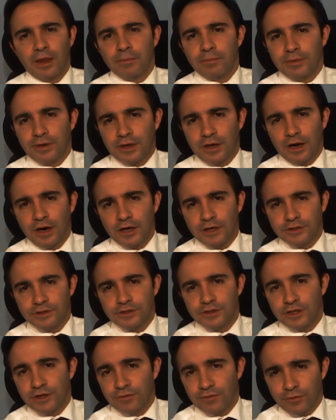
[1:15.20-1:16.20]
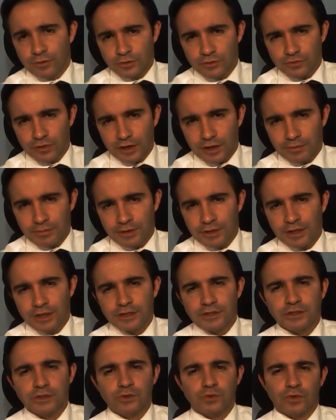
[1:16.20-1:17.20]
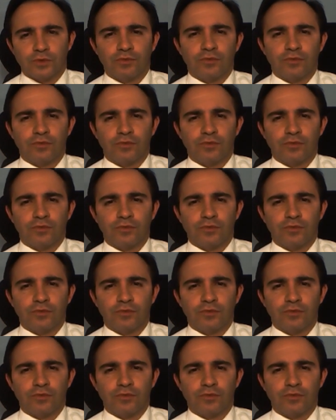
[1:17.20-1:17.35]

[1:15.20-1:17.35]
because if those recommendations were